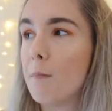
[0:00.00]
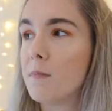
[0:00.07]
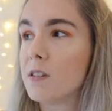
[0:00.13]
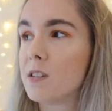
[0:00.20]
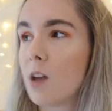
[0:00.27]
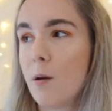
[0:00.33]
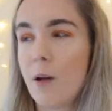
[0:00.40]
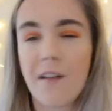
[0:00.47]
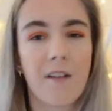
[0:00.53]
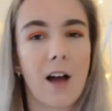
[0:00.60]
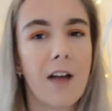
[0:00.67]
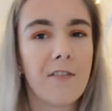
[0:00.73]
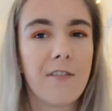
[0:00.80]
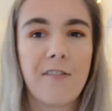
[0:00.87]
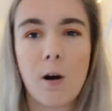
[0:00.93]
So if I
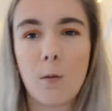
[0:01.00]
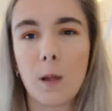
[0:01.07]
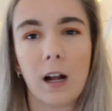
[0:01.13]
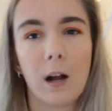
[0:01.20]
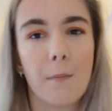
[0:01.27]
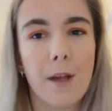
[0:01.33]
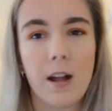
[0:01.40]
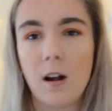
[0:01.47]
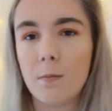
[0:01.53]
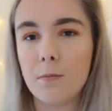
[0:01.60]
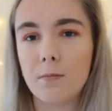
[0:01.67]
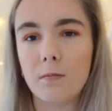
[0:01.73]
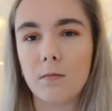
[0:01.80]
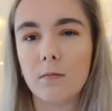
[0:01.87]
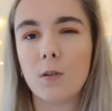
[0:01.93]
ever film like a makeup,
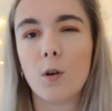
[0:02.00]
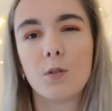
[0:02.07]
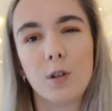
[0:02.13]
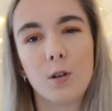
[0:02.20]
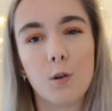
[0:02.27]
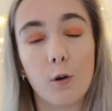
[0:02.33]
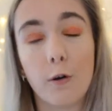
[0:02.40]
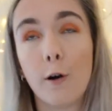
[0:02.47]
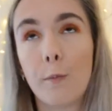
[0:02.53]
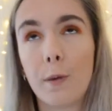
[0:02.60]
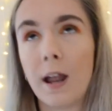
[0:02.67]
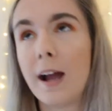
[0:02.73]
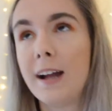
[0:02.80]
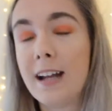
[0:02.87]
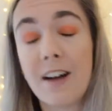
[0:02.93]
not tutorial, but
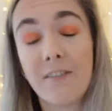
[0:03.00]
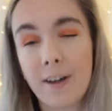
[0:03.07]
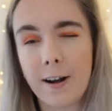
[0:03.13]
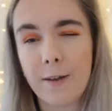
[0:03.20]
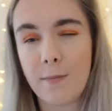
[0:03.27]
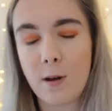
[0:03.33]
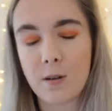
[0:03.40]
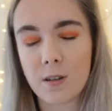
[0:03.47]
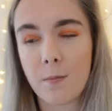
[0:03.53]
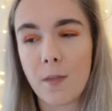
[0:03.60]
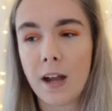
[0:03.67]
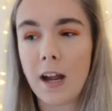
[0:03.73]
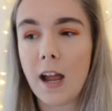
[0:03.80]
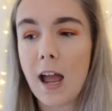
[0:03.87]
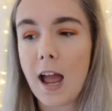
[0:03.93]
like a get ready with me or
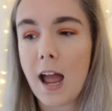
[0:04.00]
something,